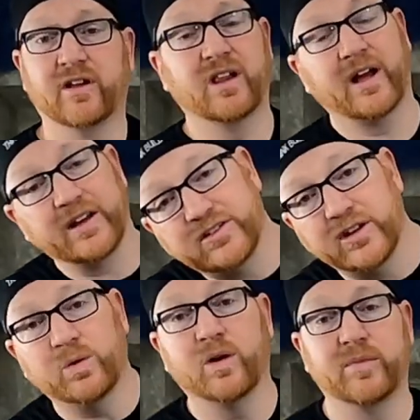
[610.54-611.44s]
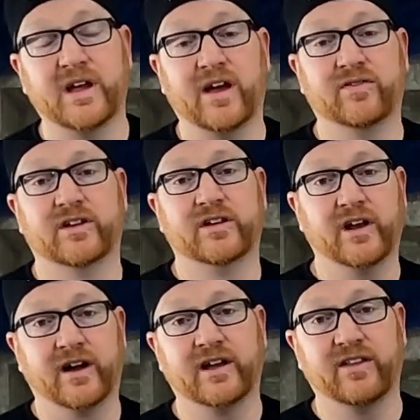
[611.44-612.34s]
deal. I still won't be having to
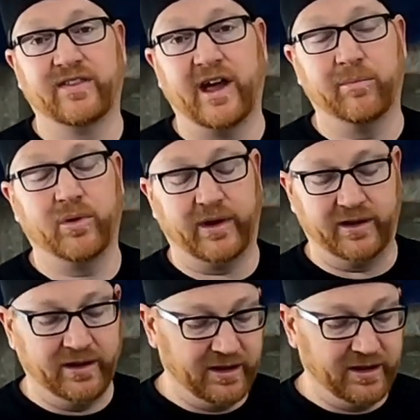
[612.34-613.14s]
duck at that point.